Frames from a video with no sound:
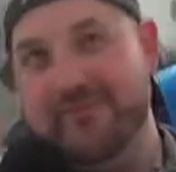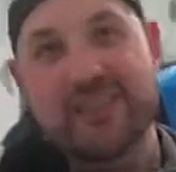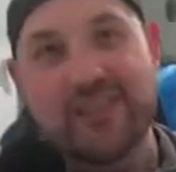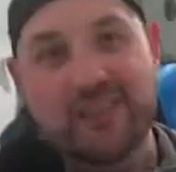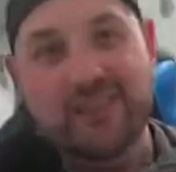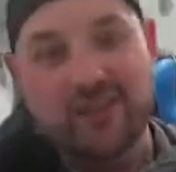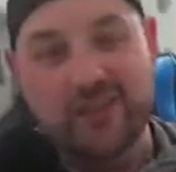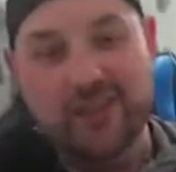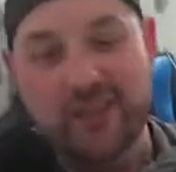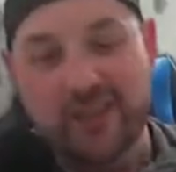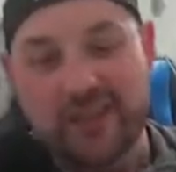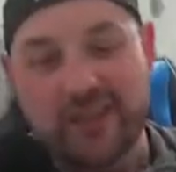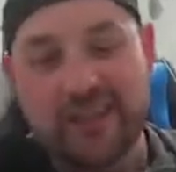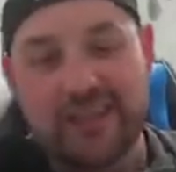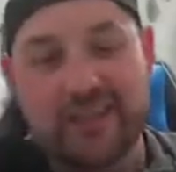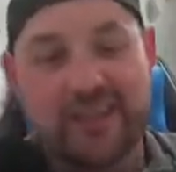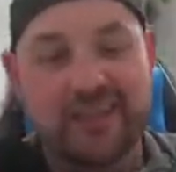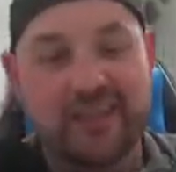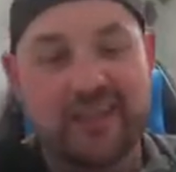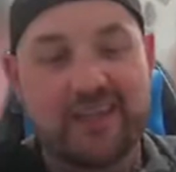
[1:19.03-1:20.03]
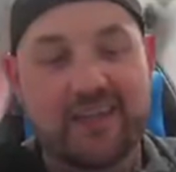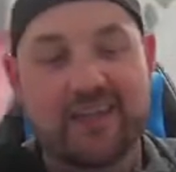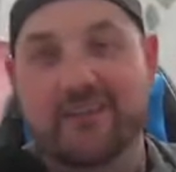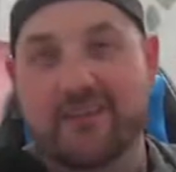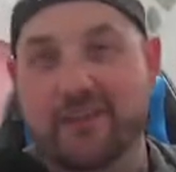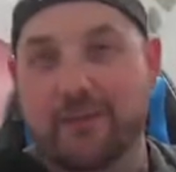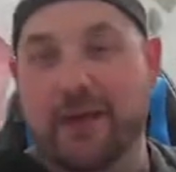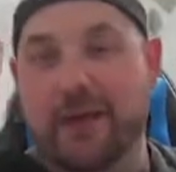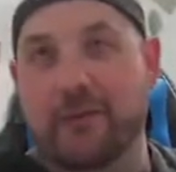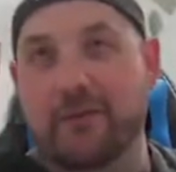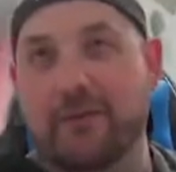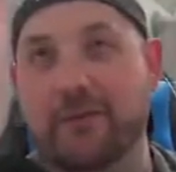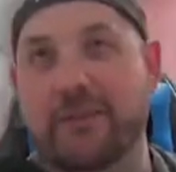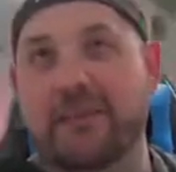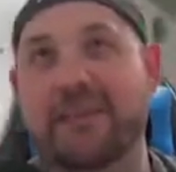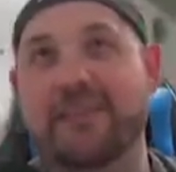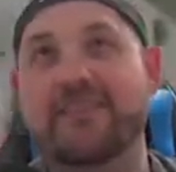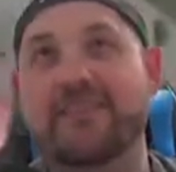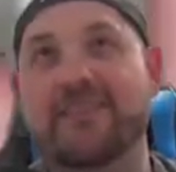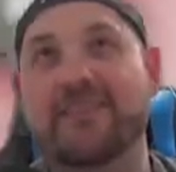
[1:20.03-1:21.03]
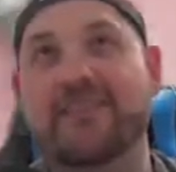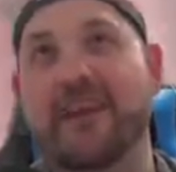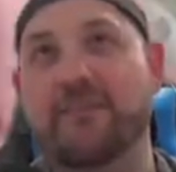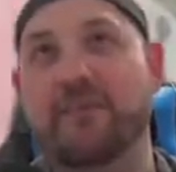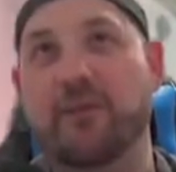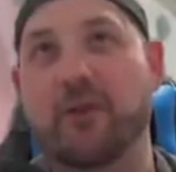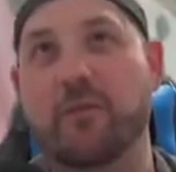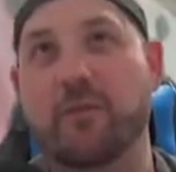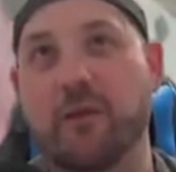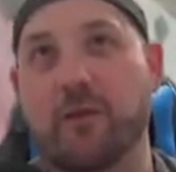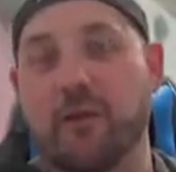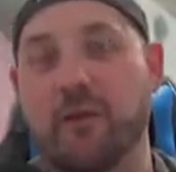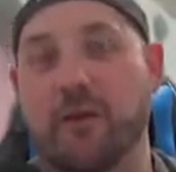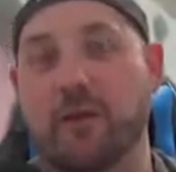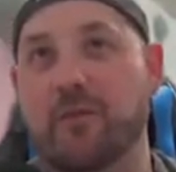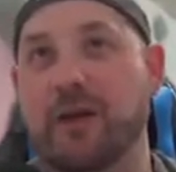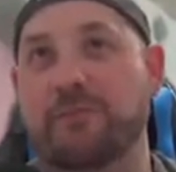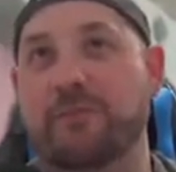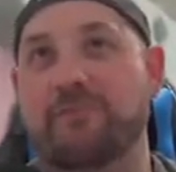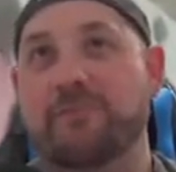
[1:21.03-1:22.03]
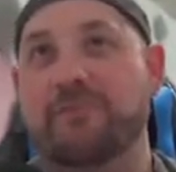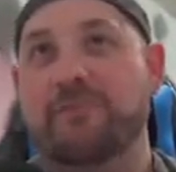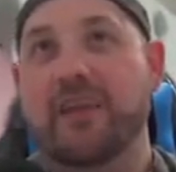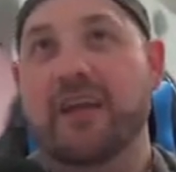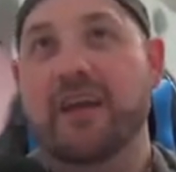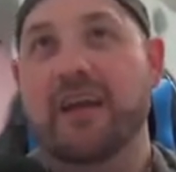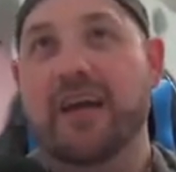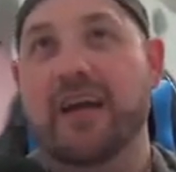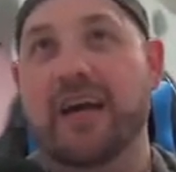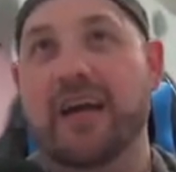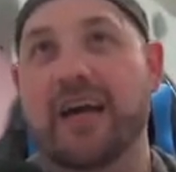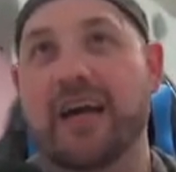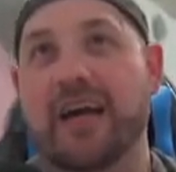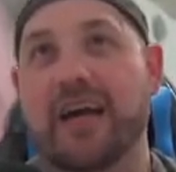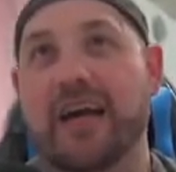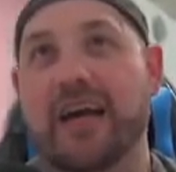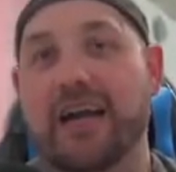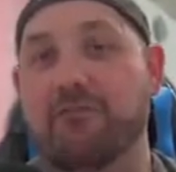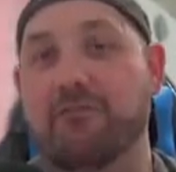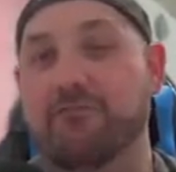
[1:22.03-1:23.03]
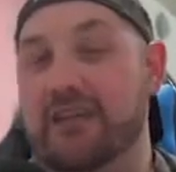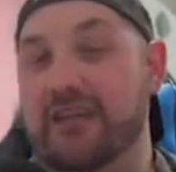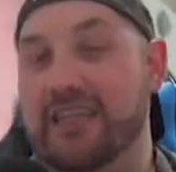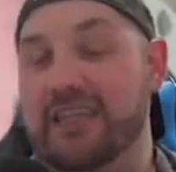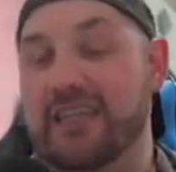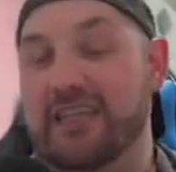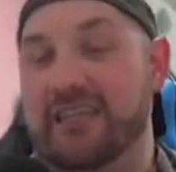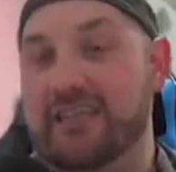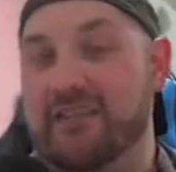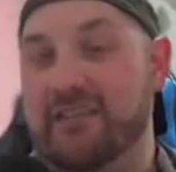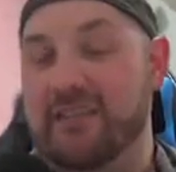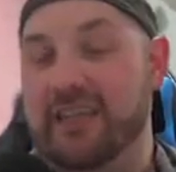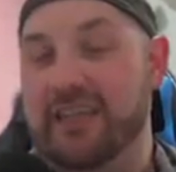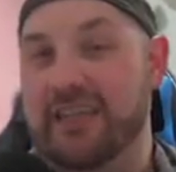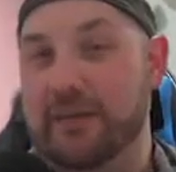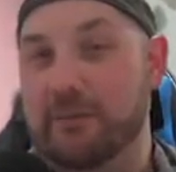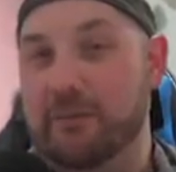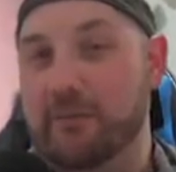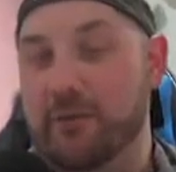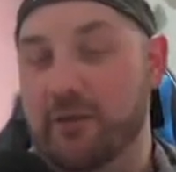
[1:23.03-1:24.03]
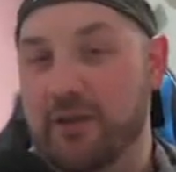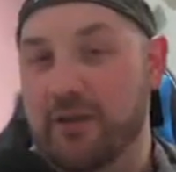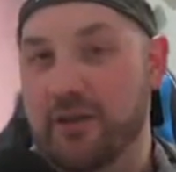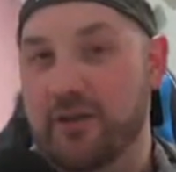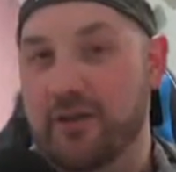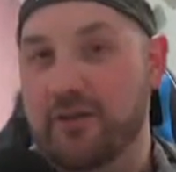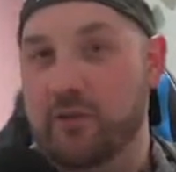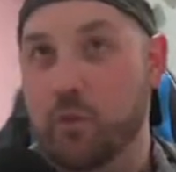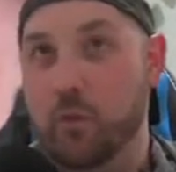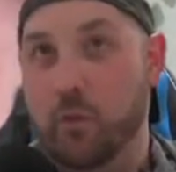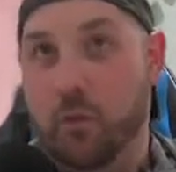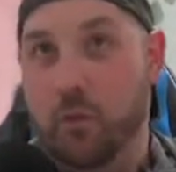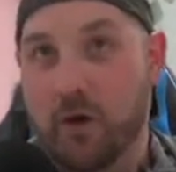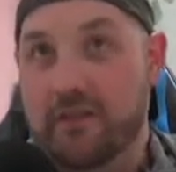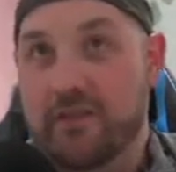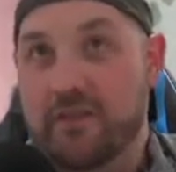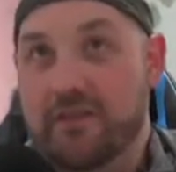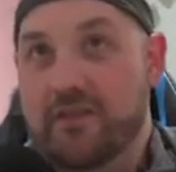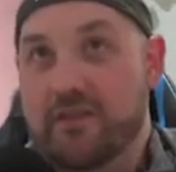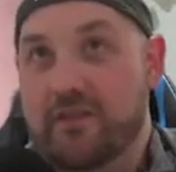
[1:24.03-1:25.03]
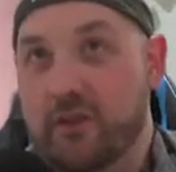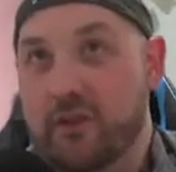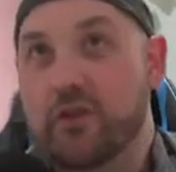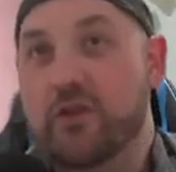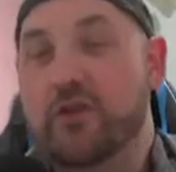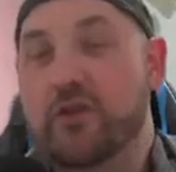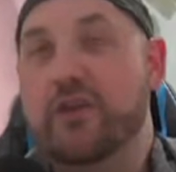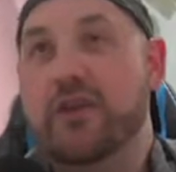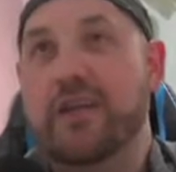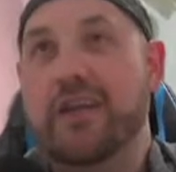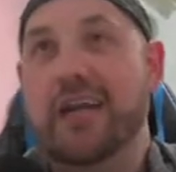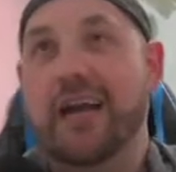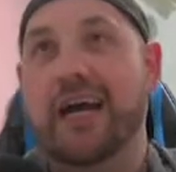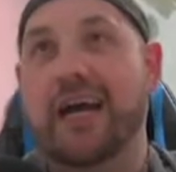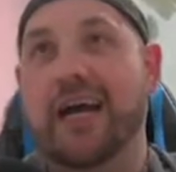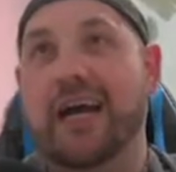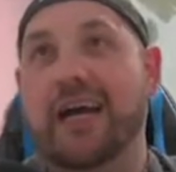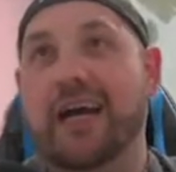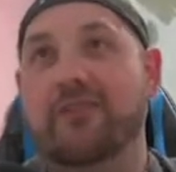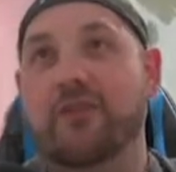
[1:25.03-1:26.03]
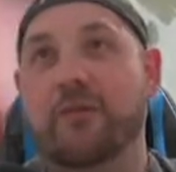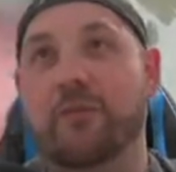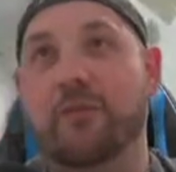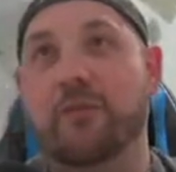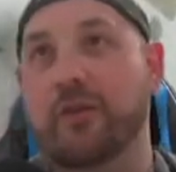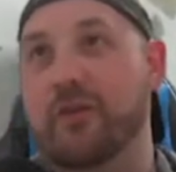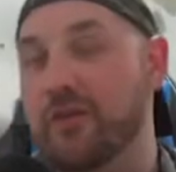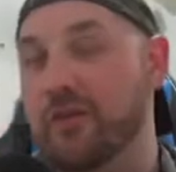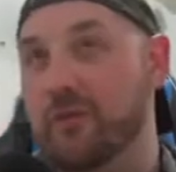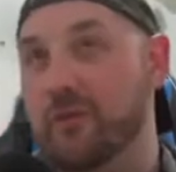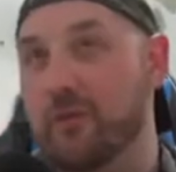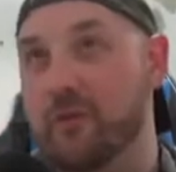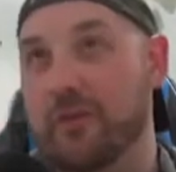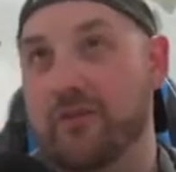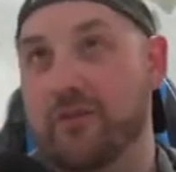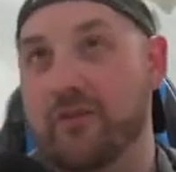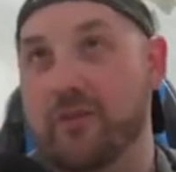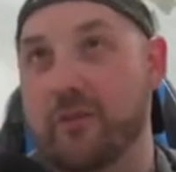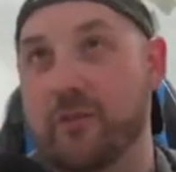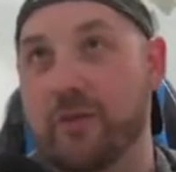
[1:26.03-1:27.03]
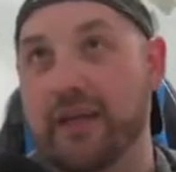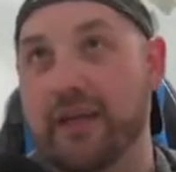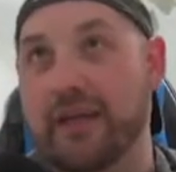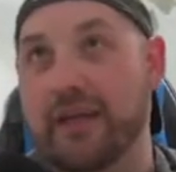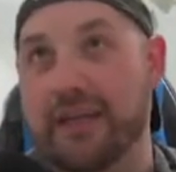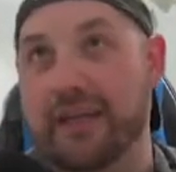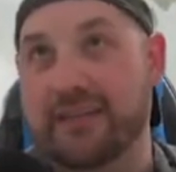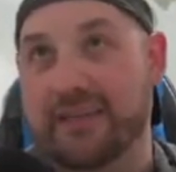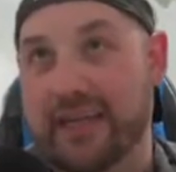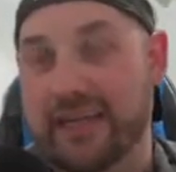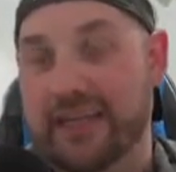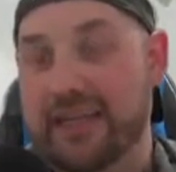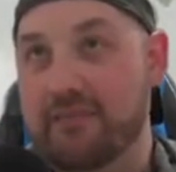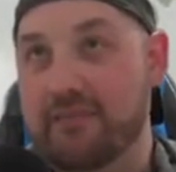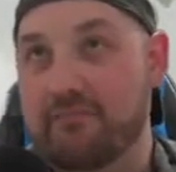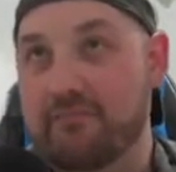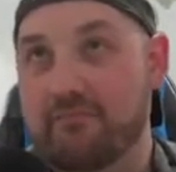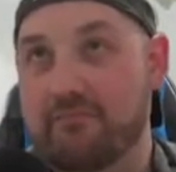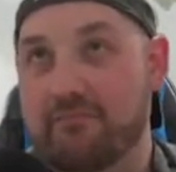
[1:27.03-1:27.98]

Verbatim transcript: So to pair with this, I've gone with Haunted One. Uh, it really does everything that Burakos wants to do. Uh, so Burakos wants to be attacking,